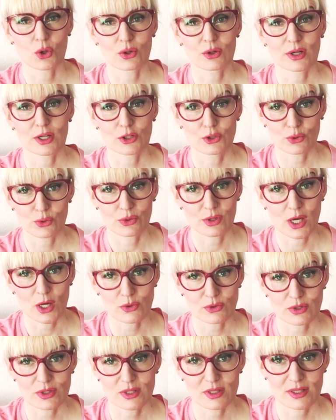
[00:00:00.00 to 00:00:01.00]
or in
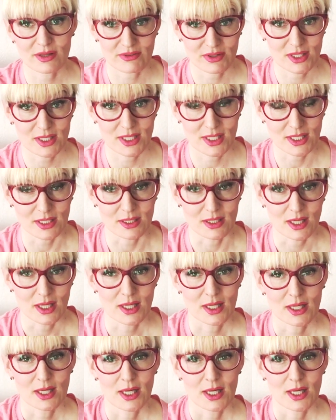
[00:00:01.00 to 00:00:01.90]
2017,